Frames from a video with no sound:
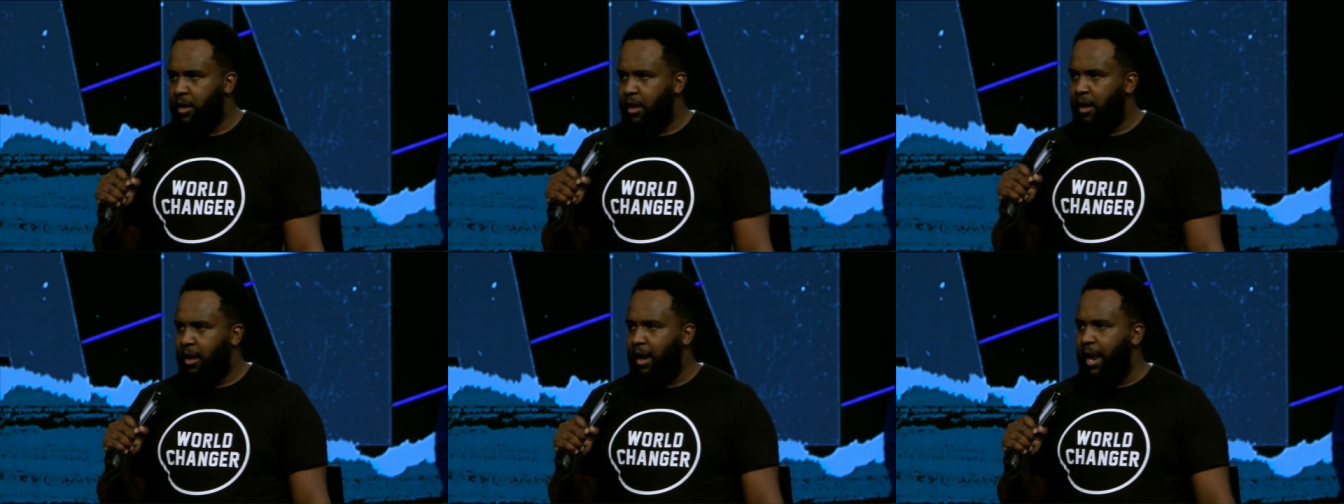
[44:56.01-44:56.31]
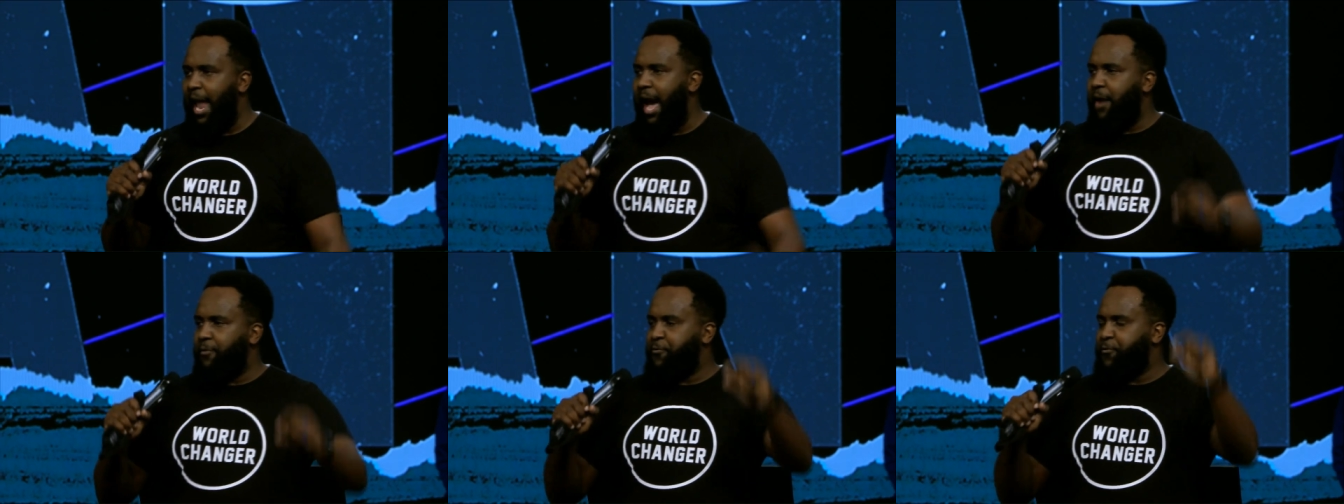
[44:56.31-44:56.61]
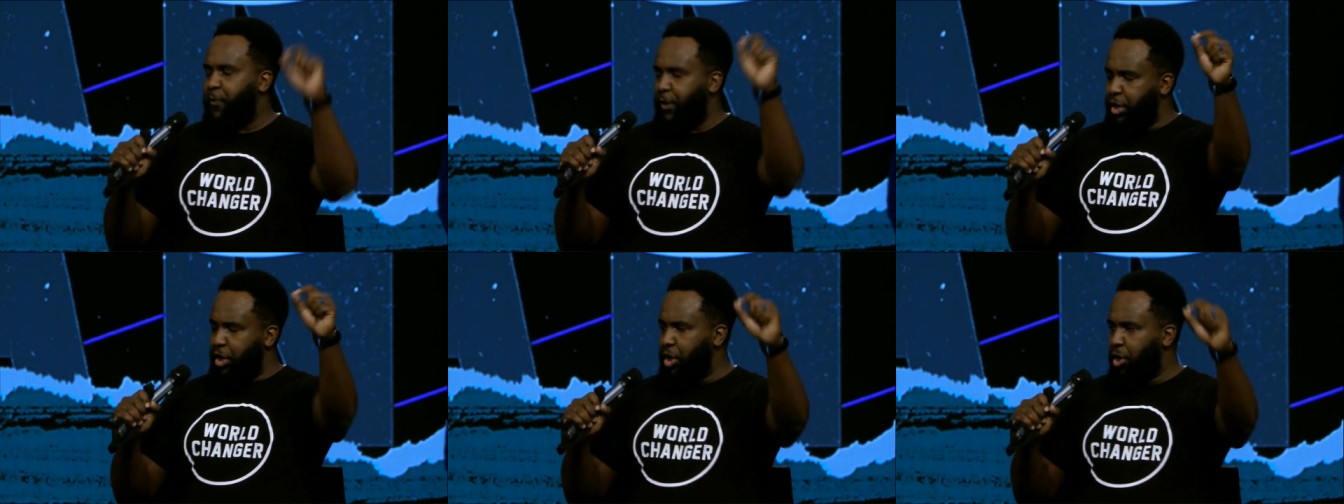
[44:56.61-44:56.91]
Love
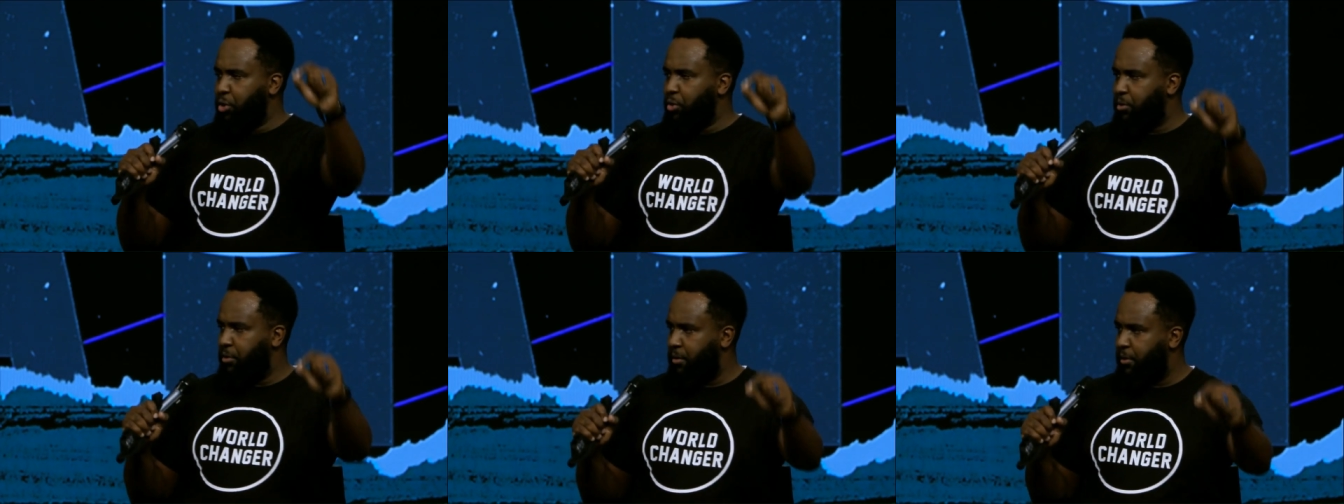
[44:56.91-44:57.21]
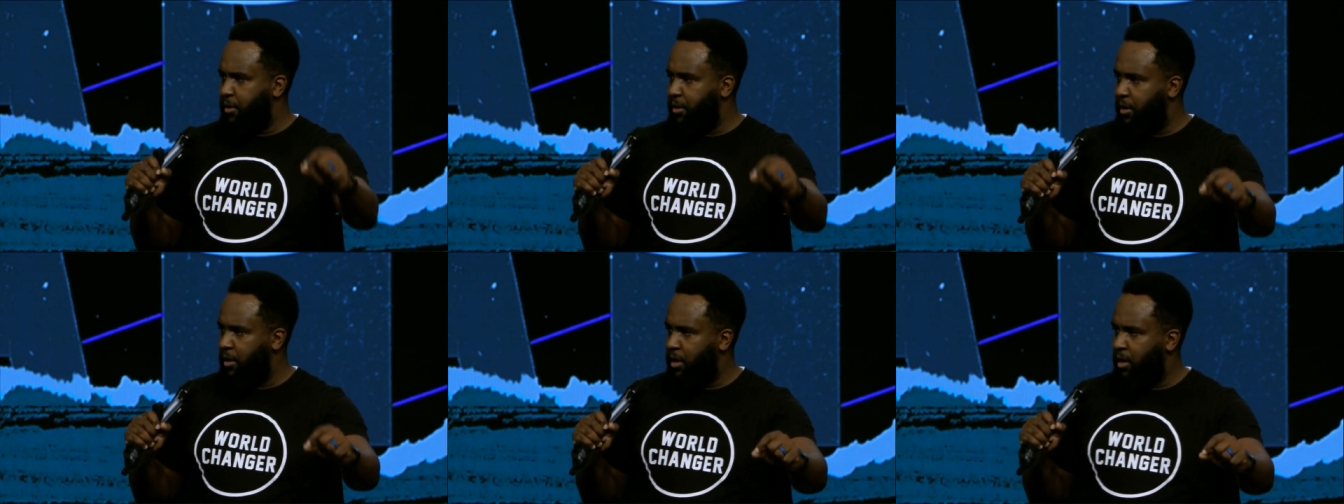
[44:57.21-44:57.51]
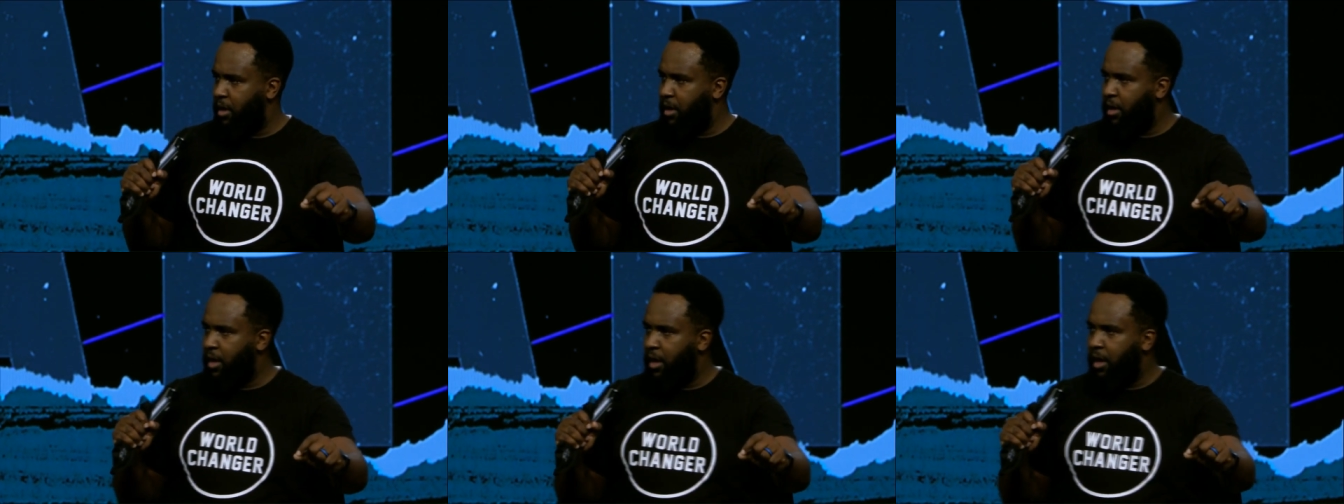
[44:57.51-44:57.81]
for you
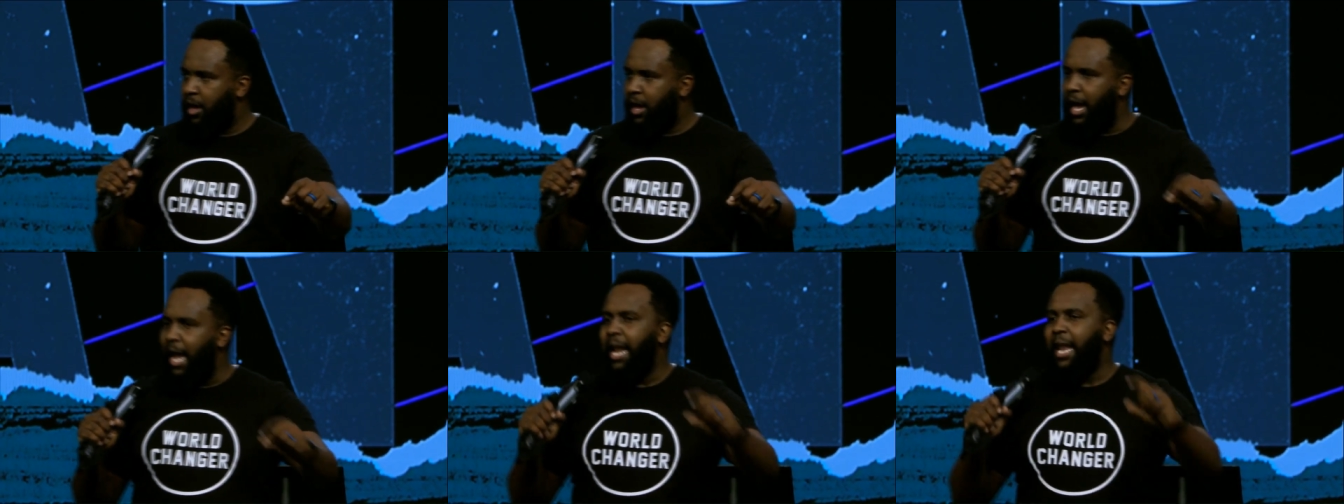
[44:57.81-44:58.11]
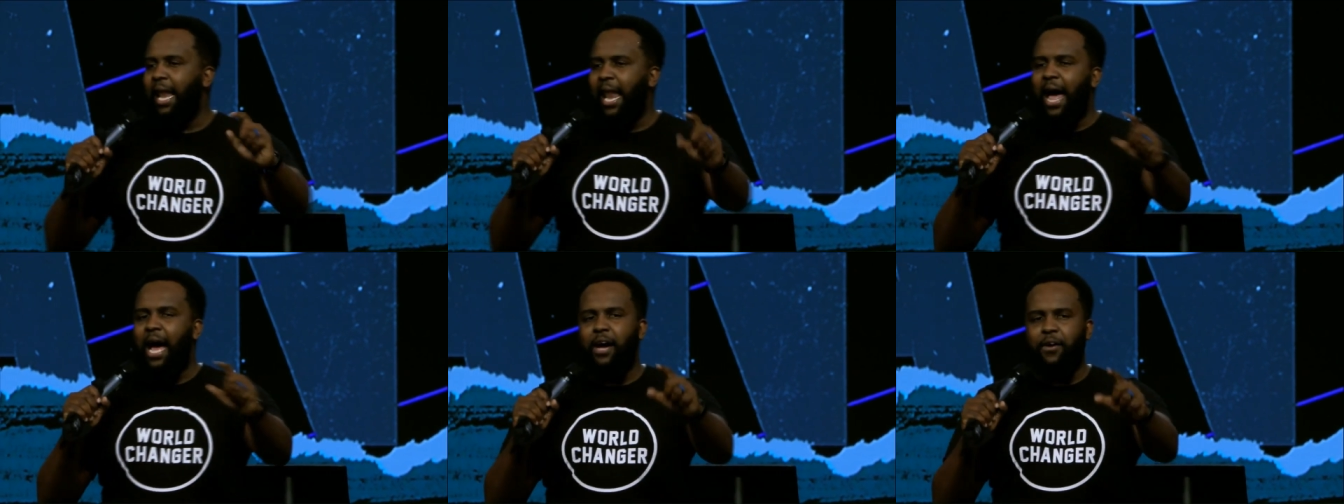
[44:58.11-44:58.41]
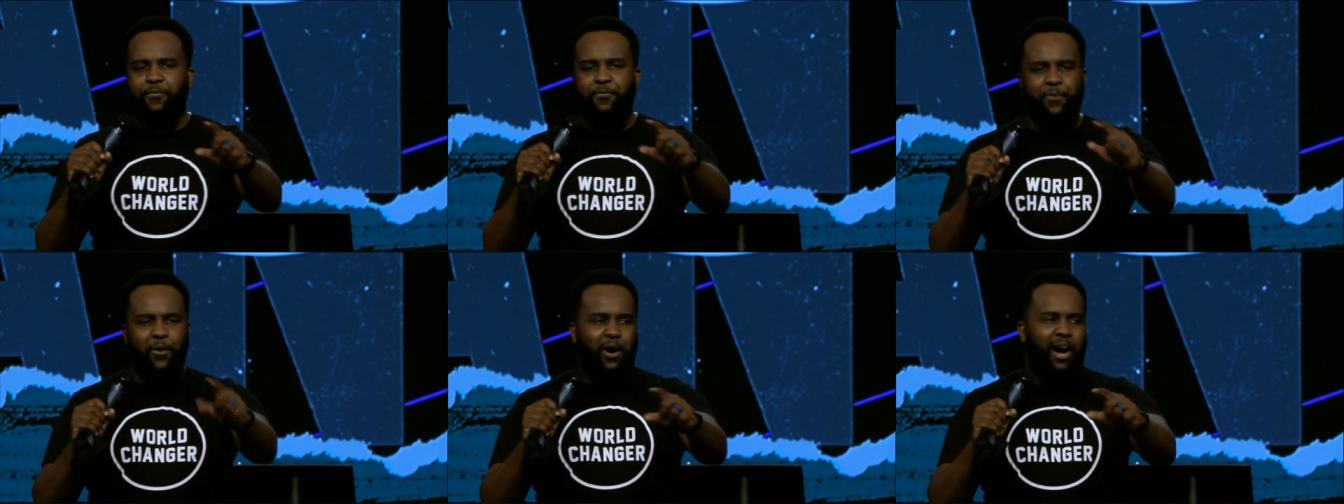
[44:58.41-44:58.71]
and
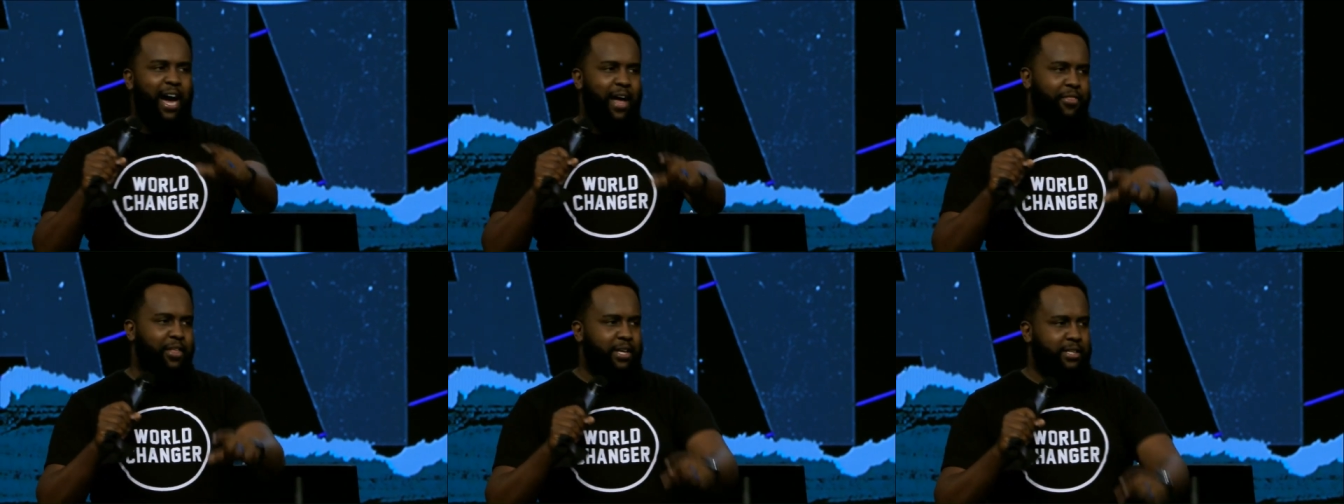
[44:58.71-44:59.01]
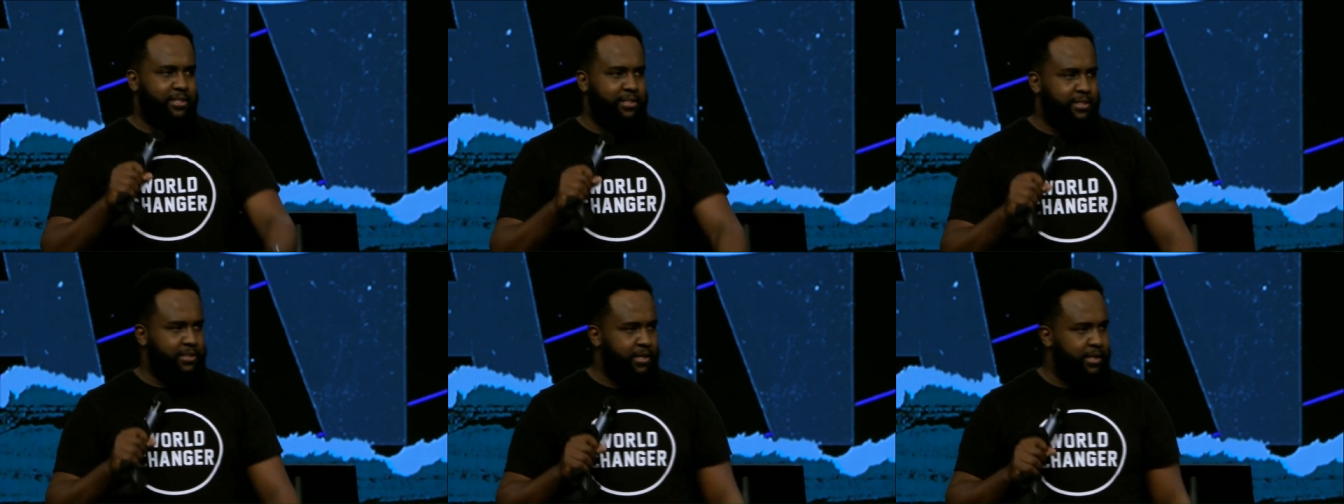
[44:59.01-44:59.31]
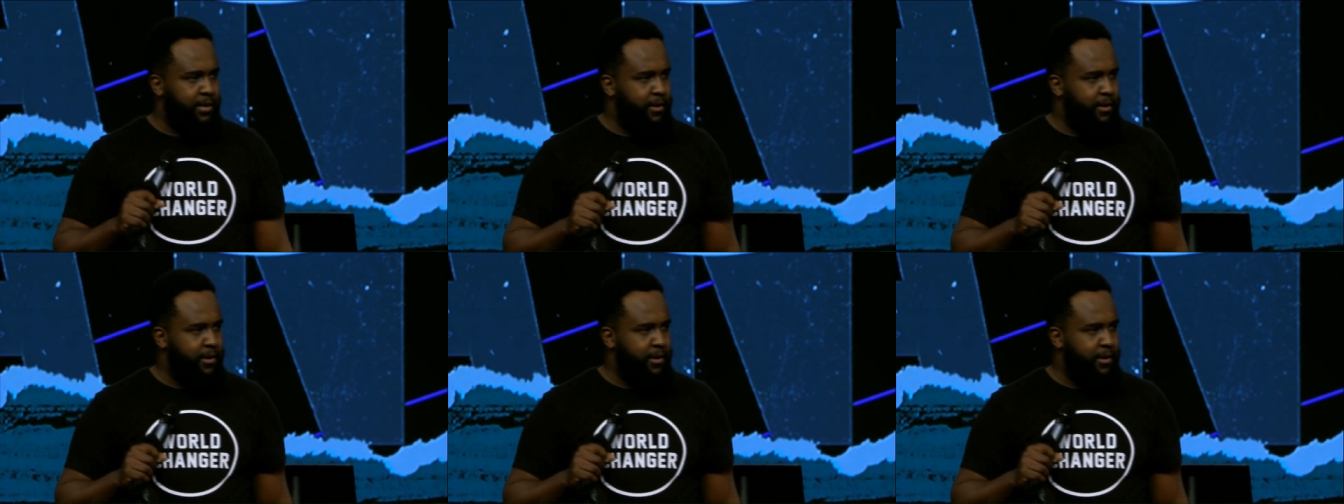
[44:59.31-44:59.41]
love for others.